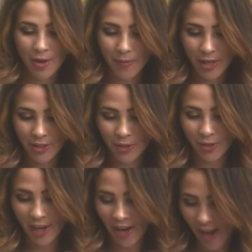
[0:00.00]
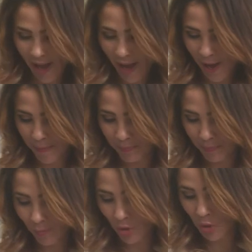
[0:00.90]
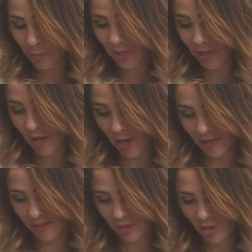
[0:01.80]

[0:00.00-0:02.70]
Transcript: When you're, when you put it on.